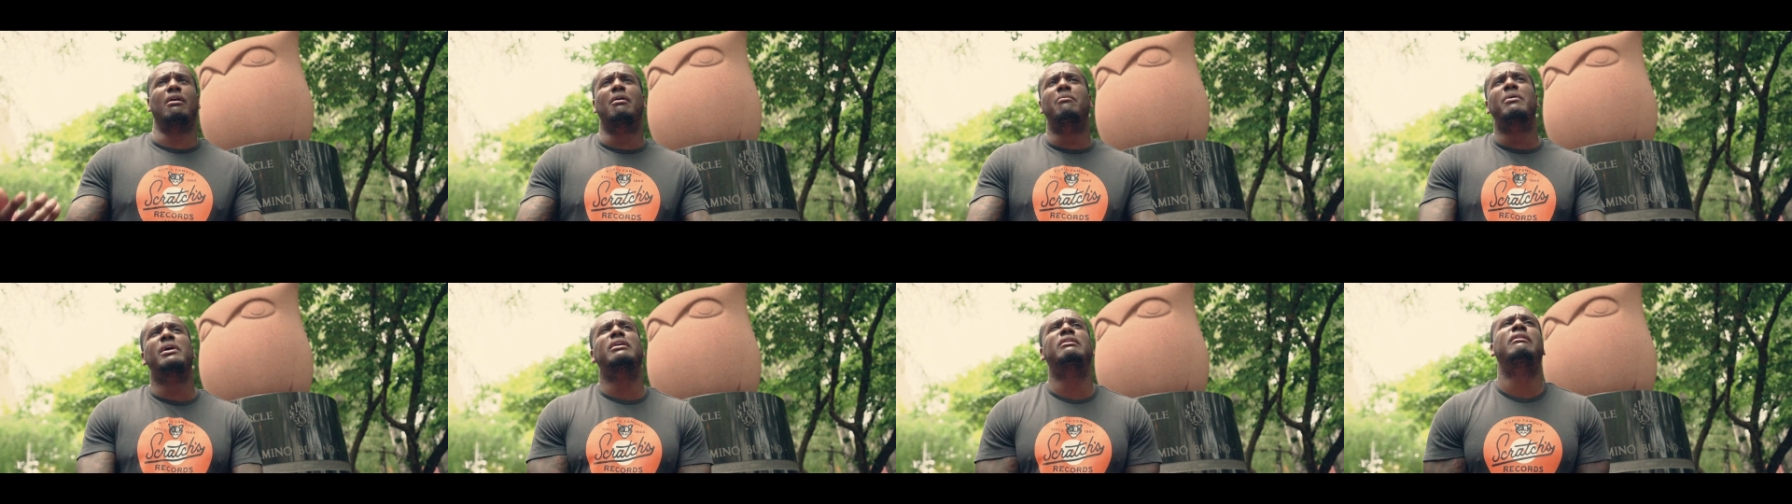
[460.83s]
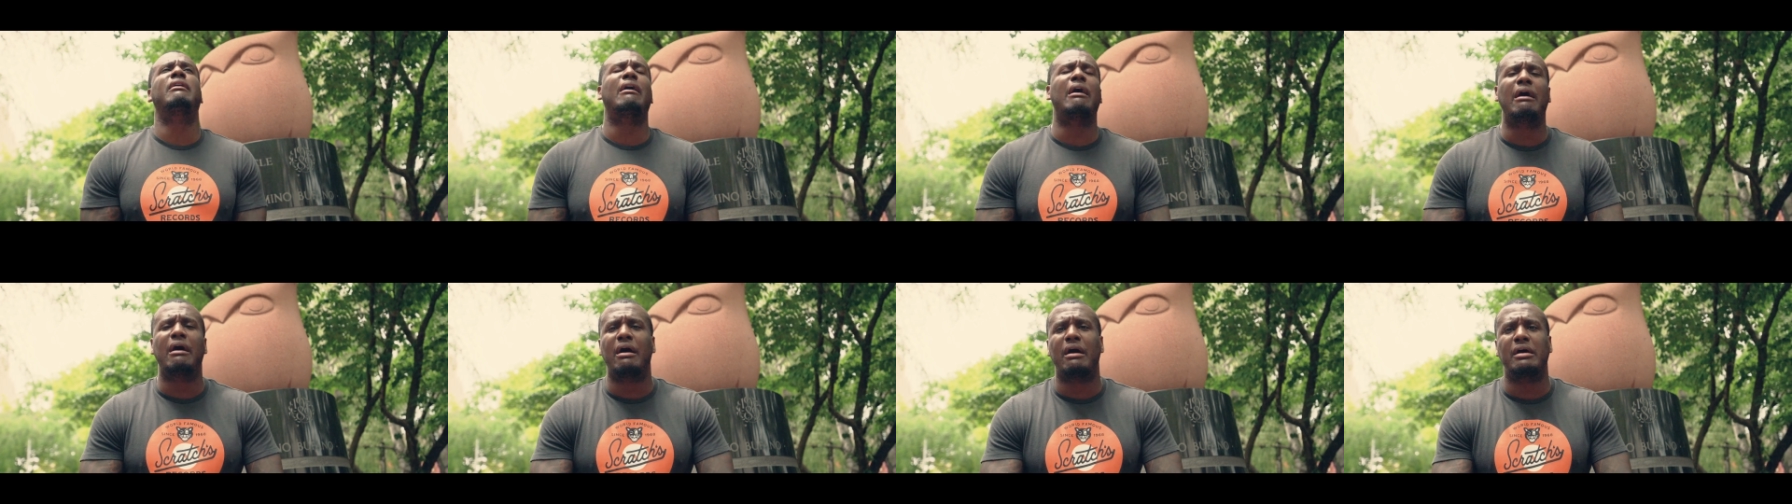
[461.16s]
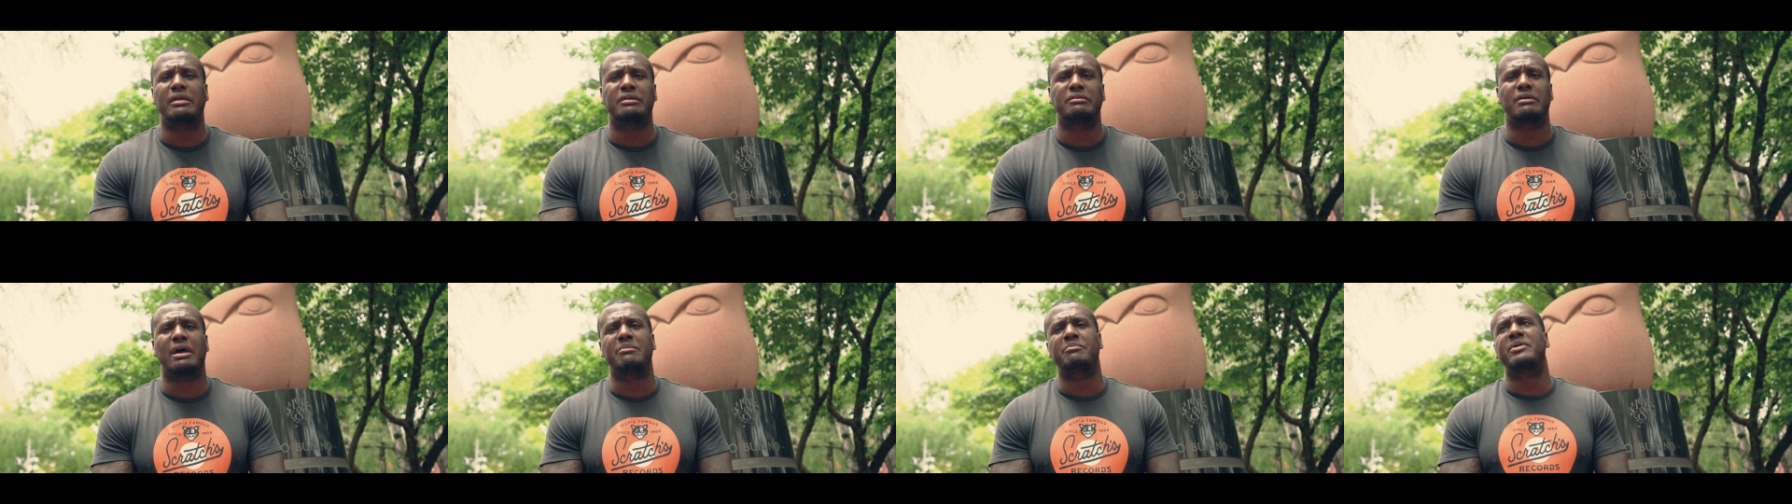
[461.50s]
oh my God,
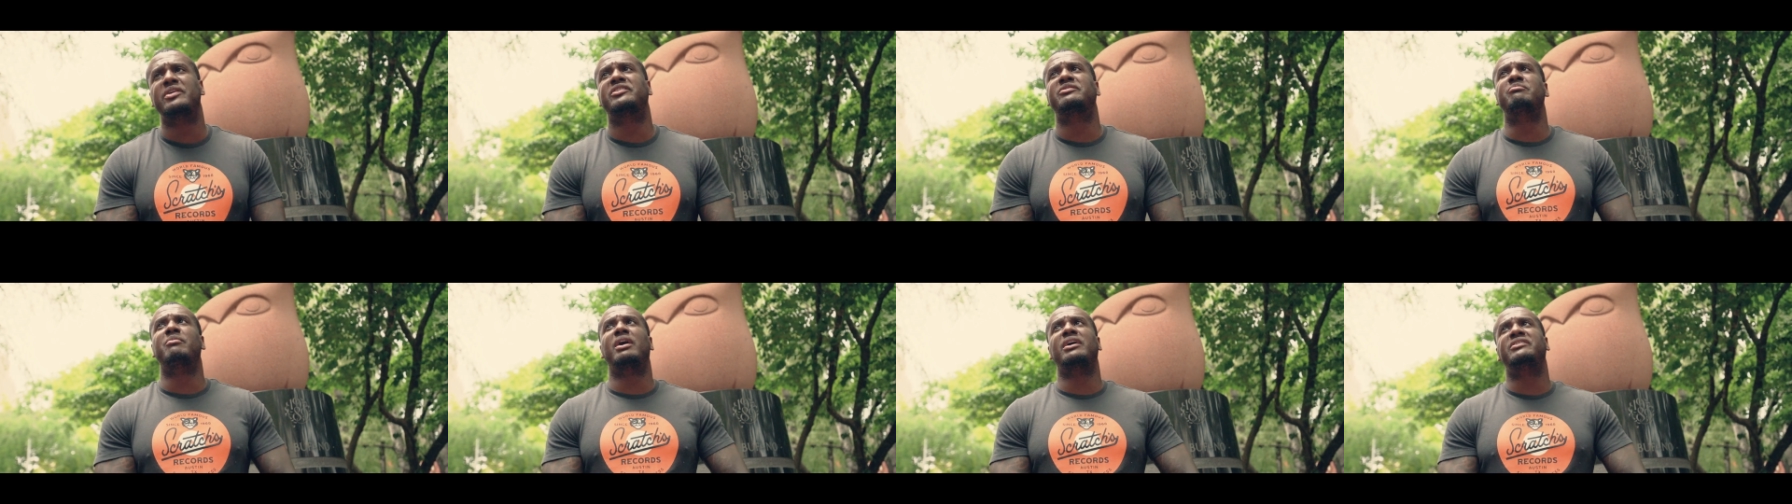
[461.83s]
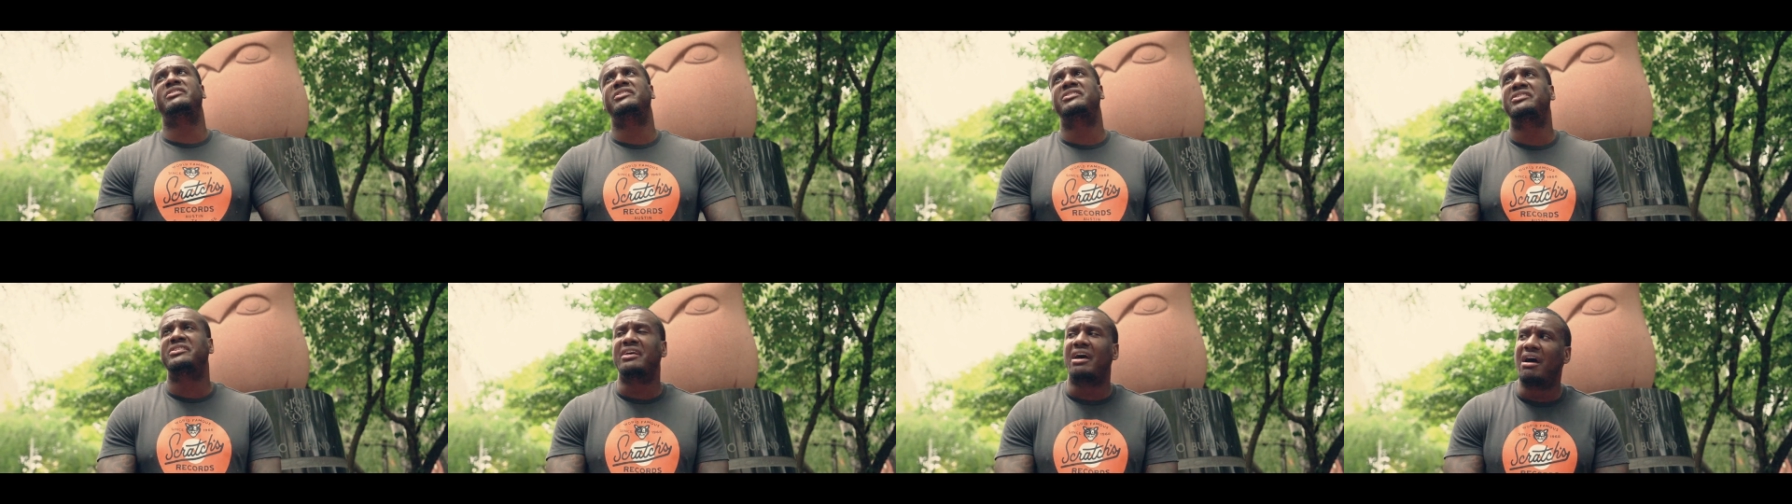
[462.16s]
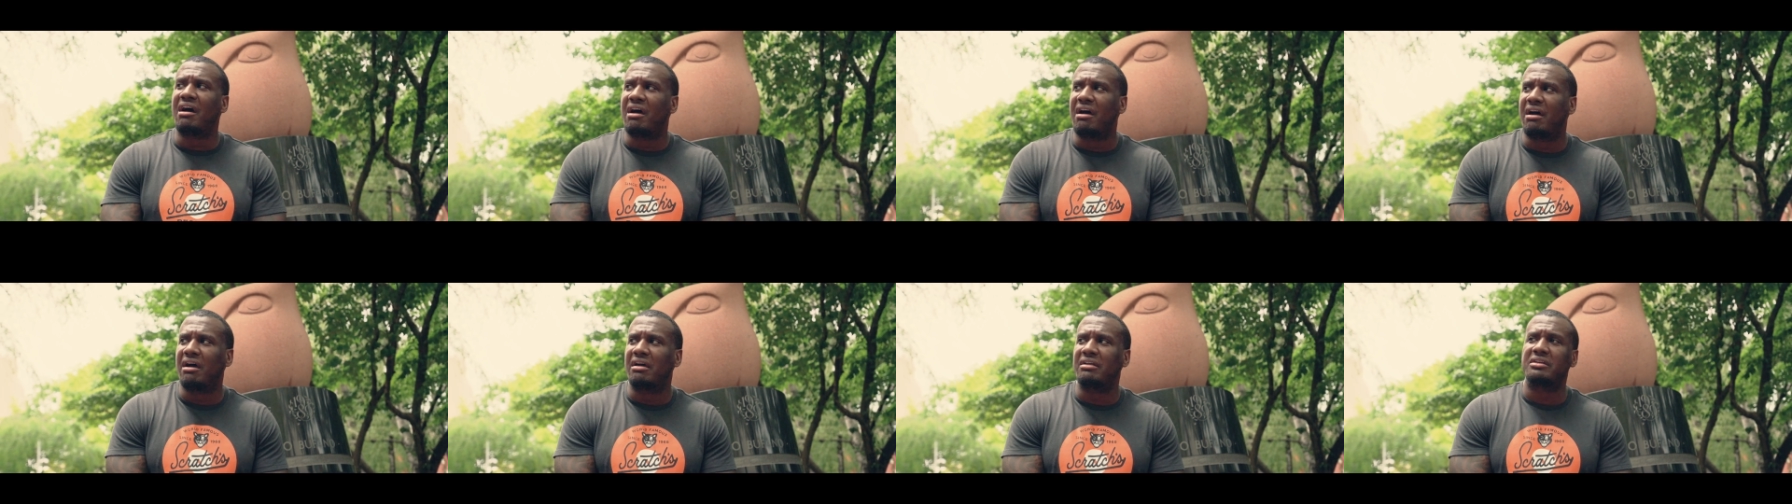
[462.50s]
you know, I miss my
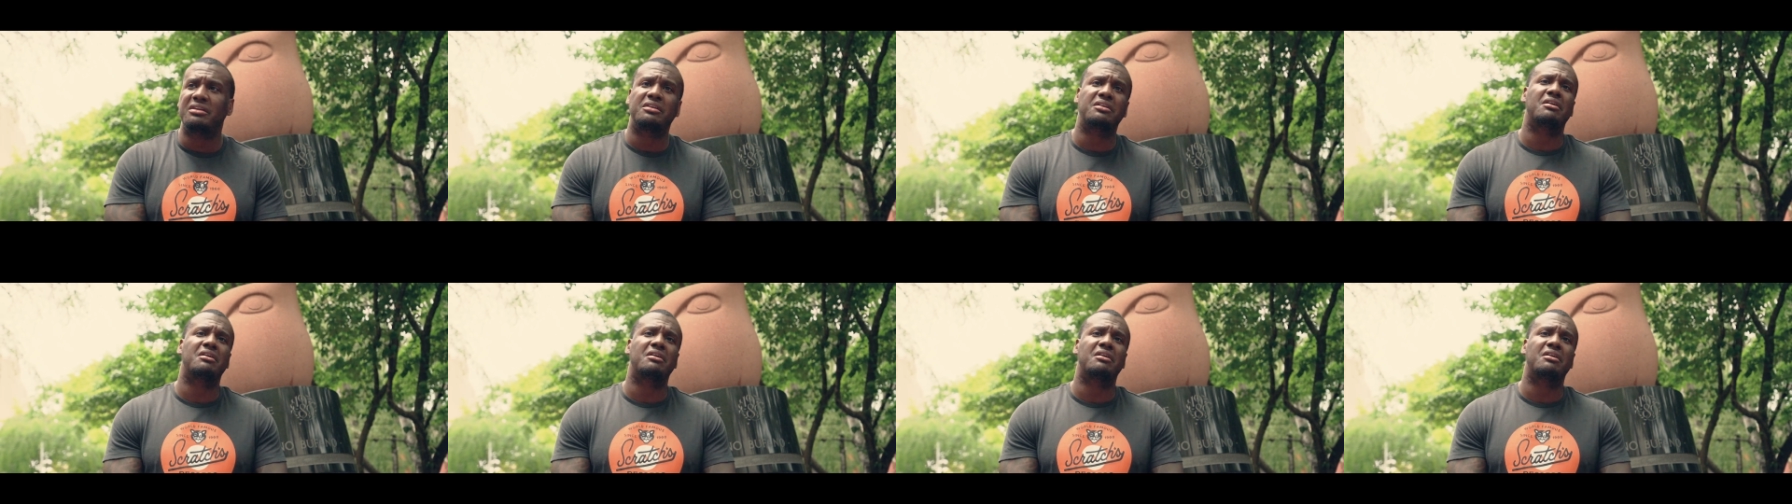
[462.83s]
son,